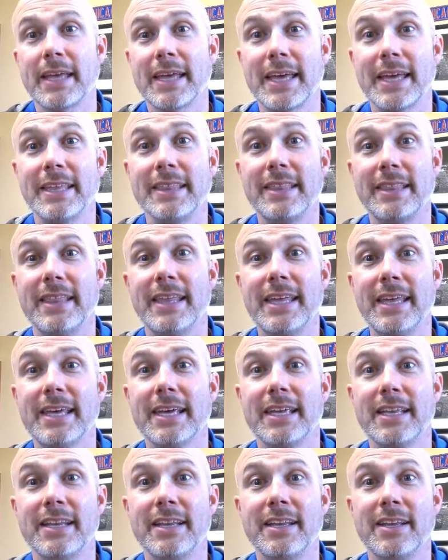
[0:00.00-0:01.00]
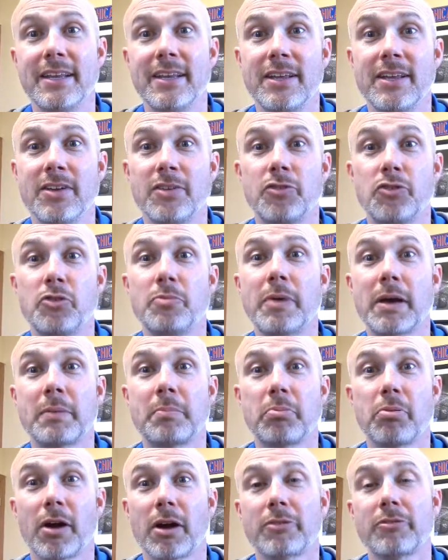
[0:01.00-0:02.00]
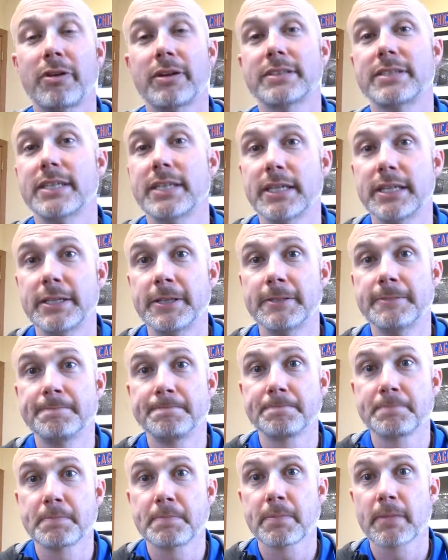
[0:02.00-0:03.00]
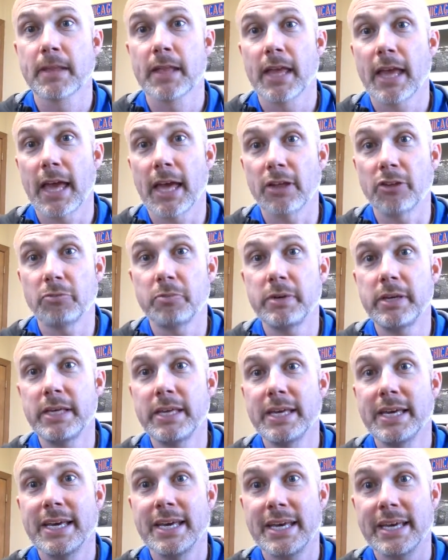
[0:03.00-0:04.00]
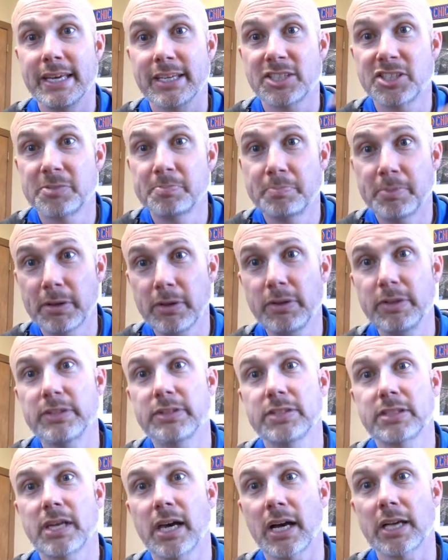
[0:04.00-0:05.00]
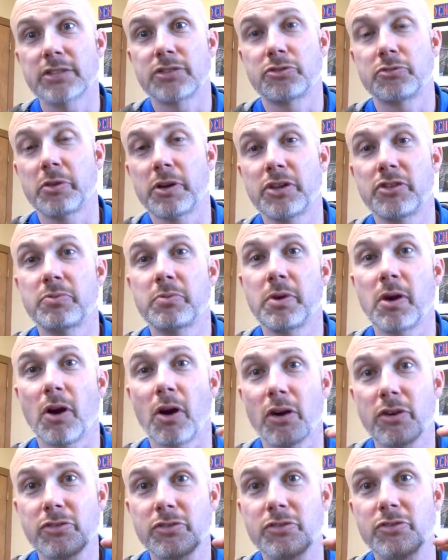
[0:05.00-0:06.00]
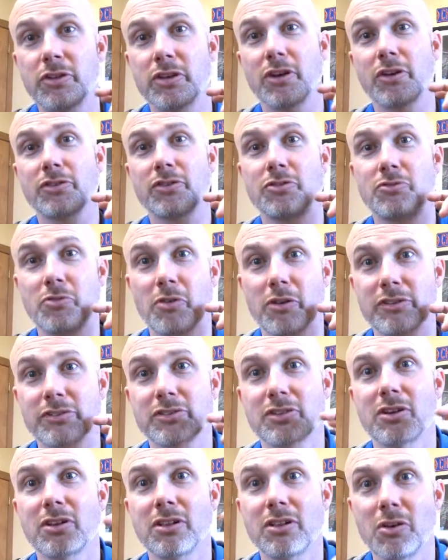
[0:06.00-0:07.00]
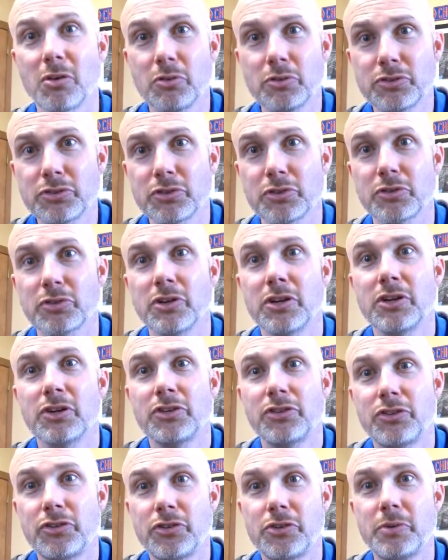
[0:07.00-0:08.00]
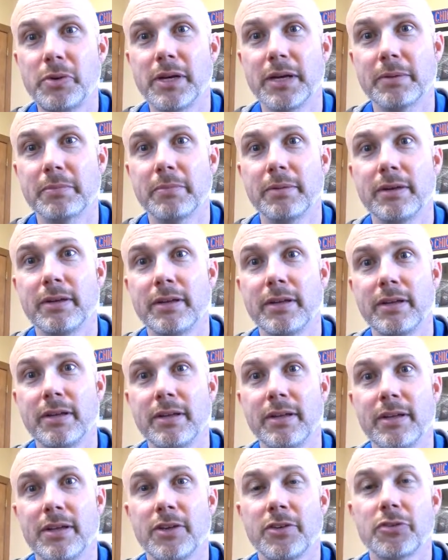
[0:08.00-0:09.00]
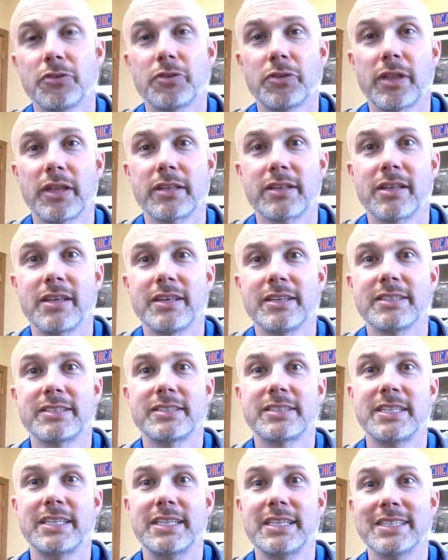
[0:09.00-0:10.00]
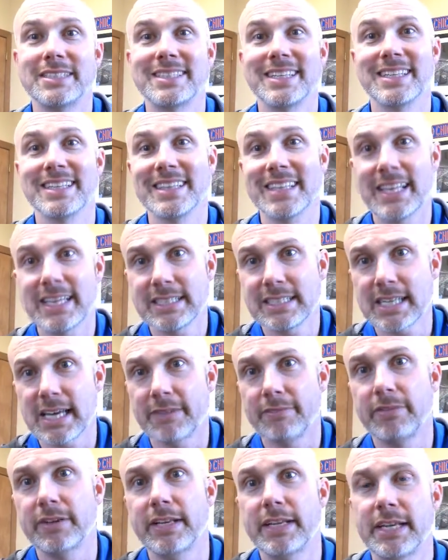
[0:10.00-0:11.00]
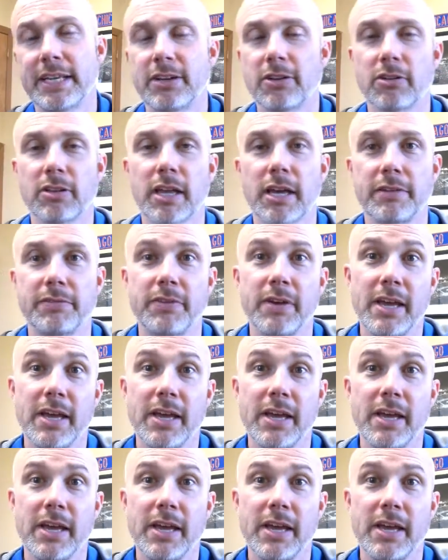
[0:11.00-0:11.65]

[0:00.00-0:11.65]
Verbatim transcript: and then to make progress in as we experience God's grace, we ought to, ought to draw us closer to Him so that sin is less evident in our life.